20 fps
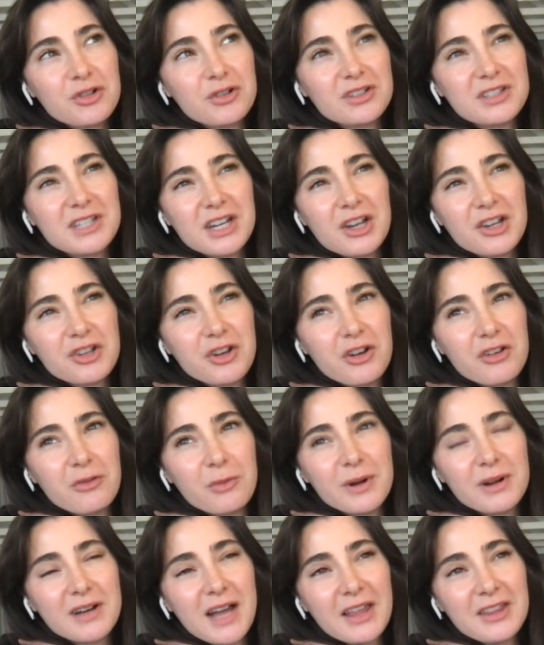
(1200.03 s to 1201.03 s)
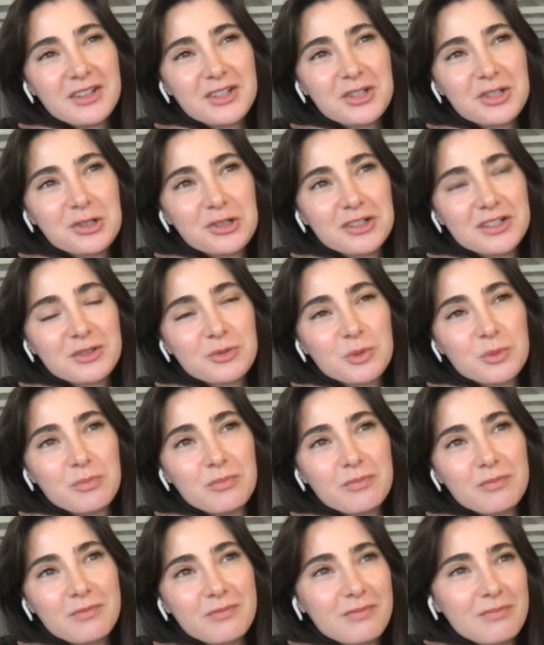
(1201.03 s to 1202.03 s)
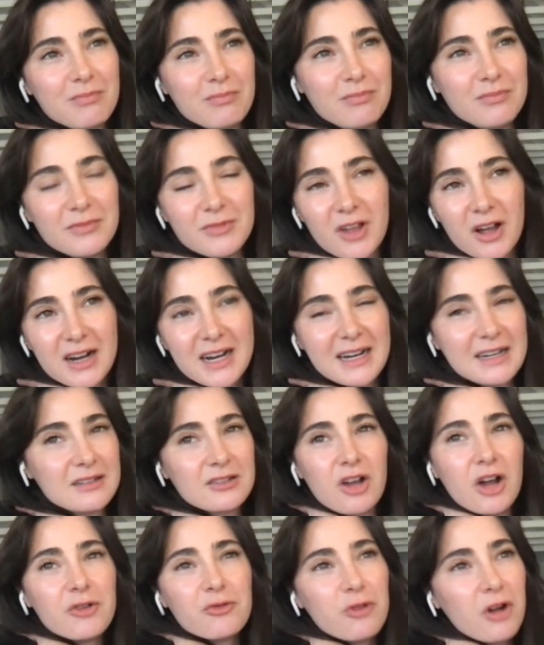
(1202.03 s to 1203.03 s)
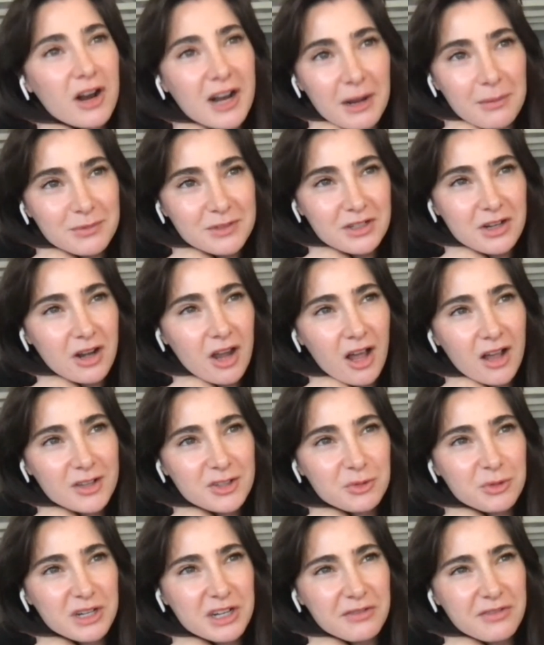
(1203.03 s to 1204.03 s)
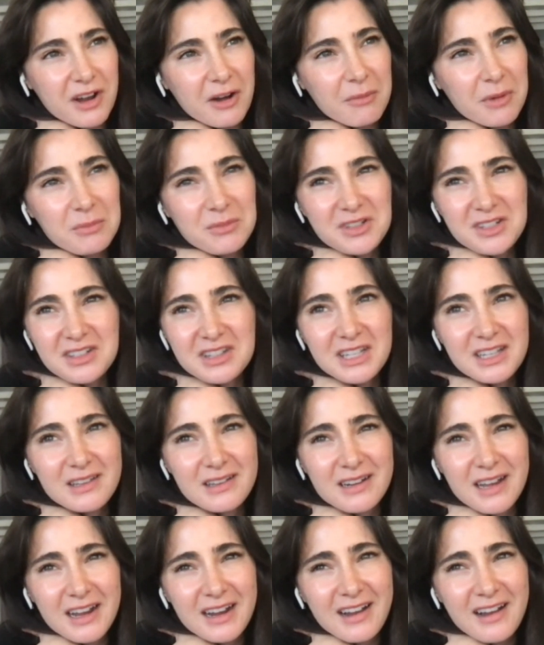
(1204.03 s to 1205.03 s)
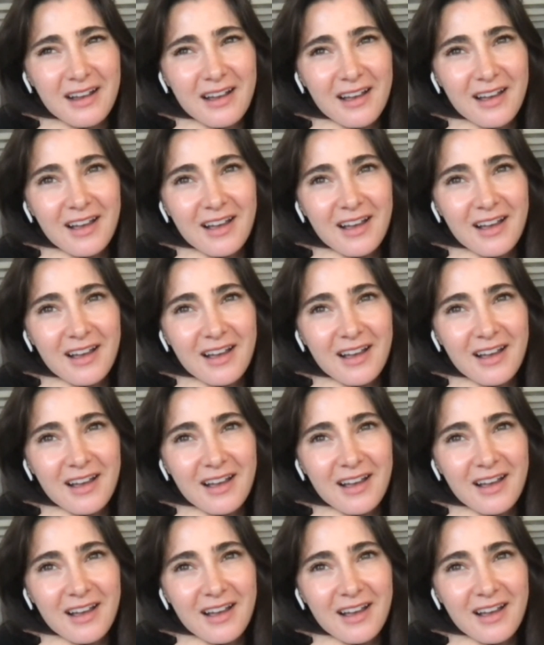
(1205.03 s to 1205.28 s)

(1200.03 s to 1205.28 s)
year or second year, when other students would not not rock up to class or whatever, I remember just thinking like,